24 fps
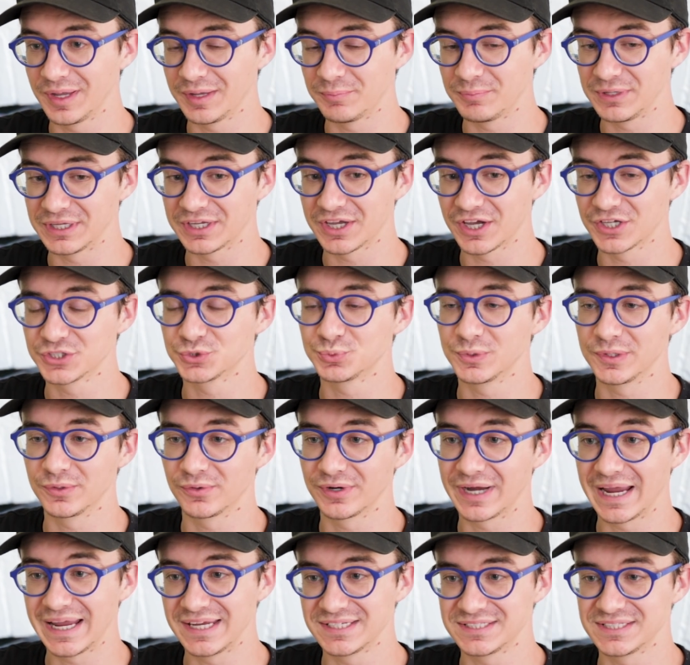because we
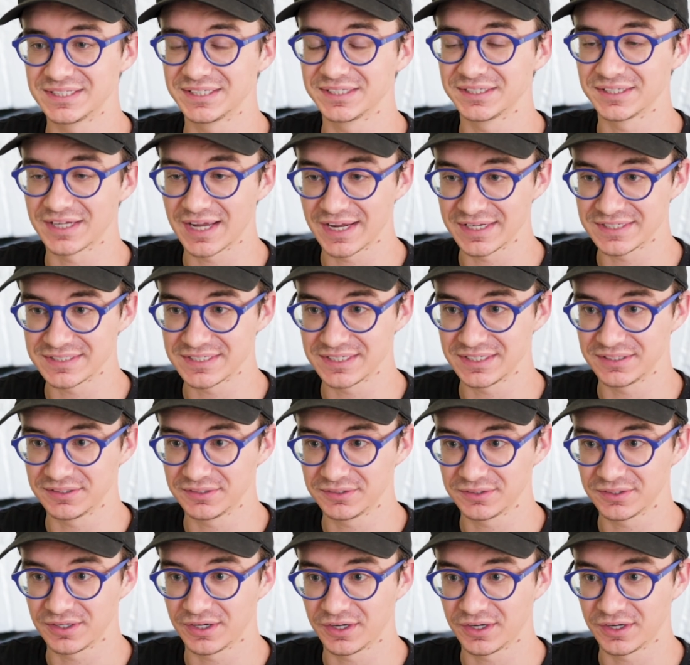were 18 and 19.